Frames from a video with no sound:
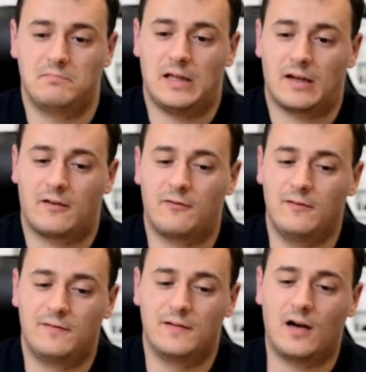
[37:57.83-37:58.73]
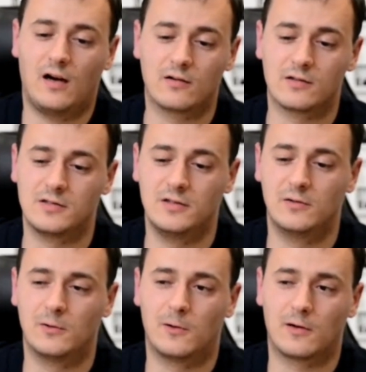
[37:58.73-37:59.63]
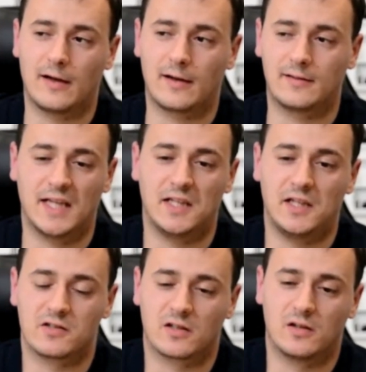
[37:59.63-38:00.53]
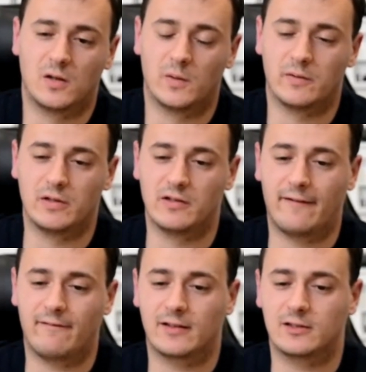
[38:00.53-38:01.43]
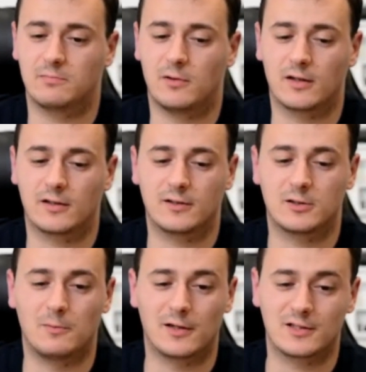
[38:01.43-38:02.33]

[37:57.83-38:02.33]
like 15 hours indoor like 10 years ago and they didn't have like smart yeah, yeah. smart